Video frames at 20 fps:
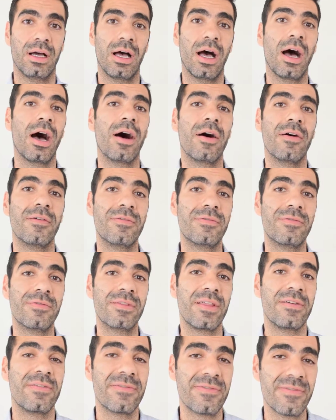
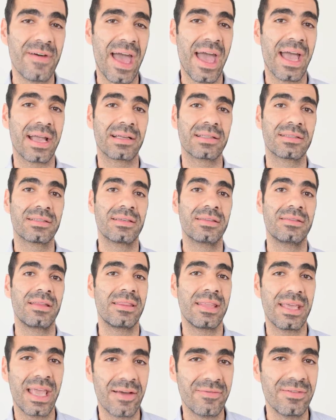of the fact
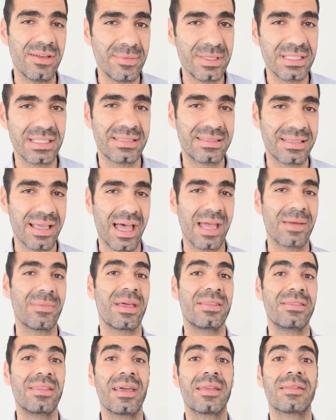that they have limited time
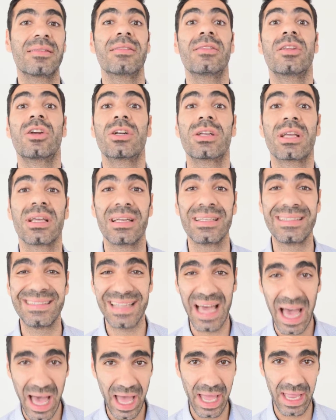and that they're going to
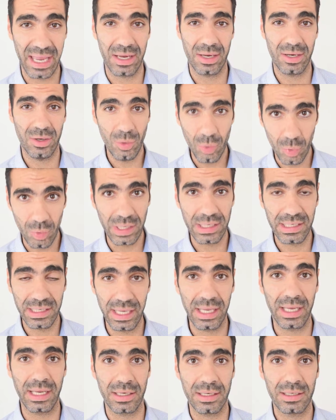die one
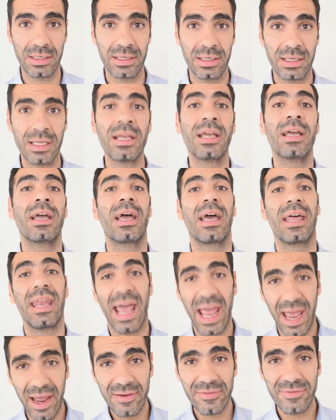day. And
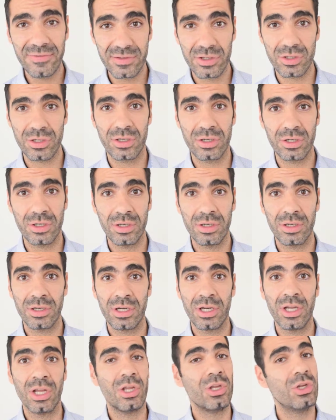after
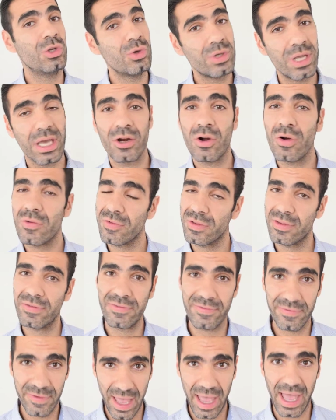you get over the
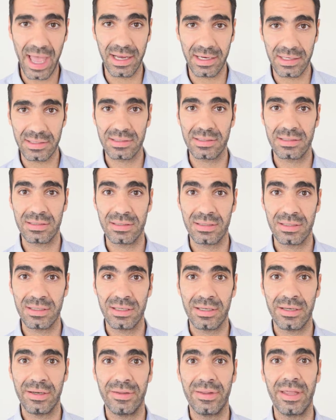fact
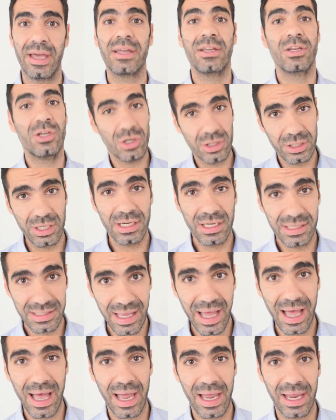that you're going to
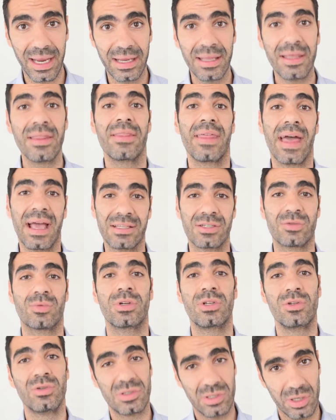die, that's
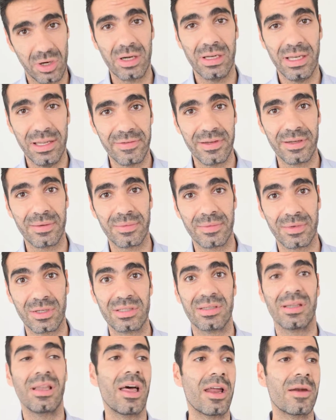when you start living.
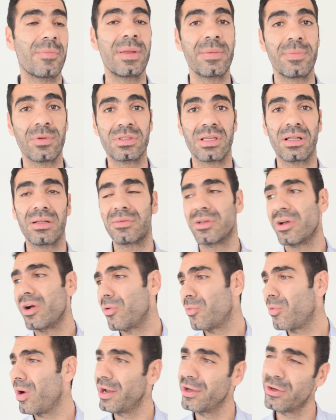Because a lot of people tell me, oh,
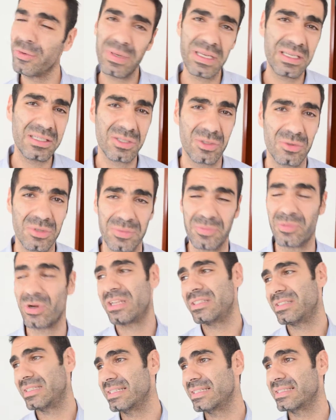why are you being so
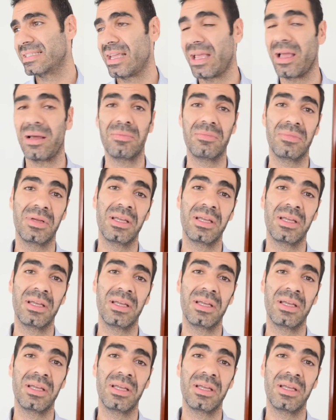depressing, Sam?